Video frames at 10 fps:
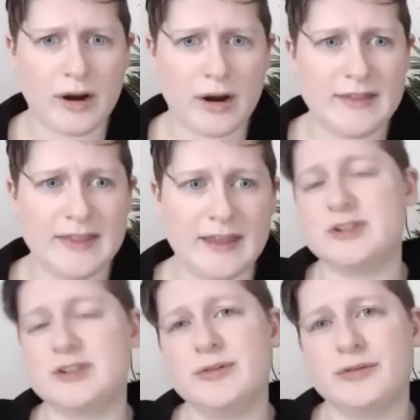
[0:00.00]
or
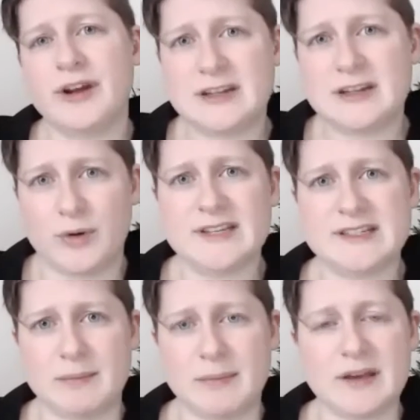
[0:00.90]
they were too afraid
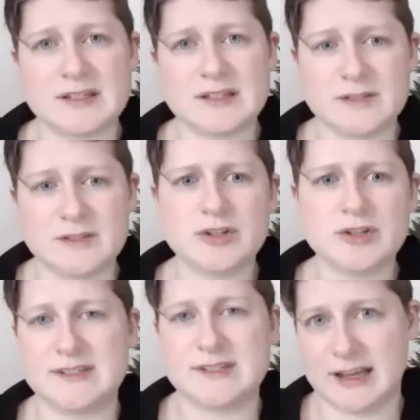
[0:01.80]
to voice them because of
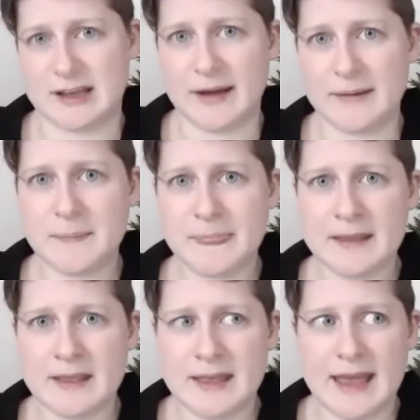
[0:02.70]
social
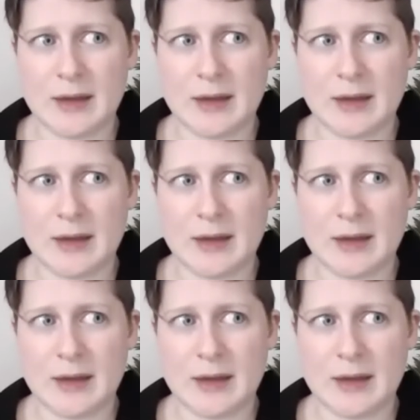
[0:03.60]
stigma.